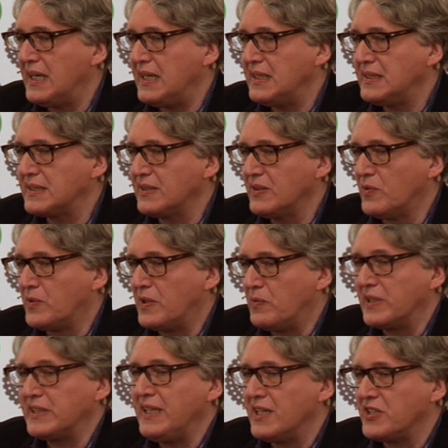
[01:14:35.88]
and
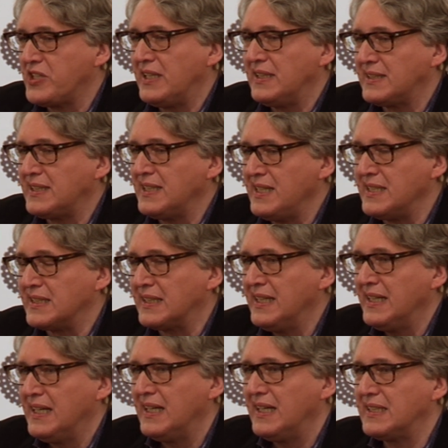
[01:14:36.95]
what he actually says
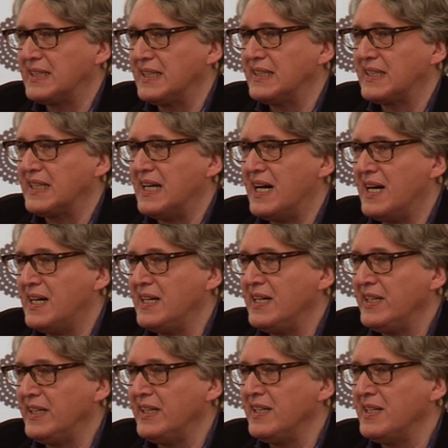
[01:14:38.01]
is that I
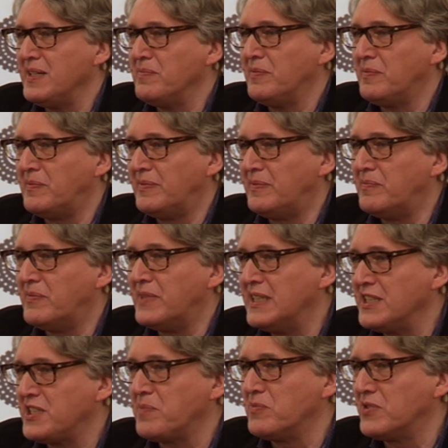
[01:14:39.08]
am
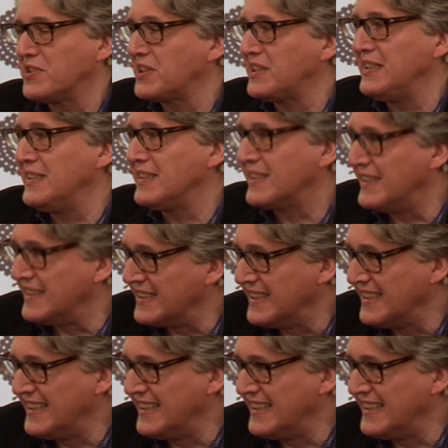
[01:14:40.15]
much more cynical,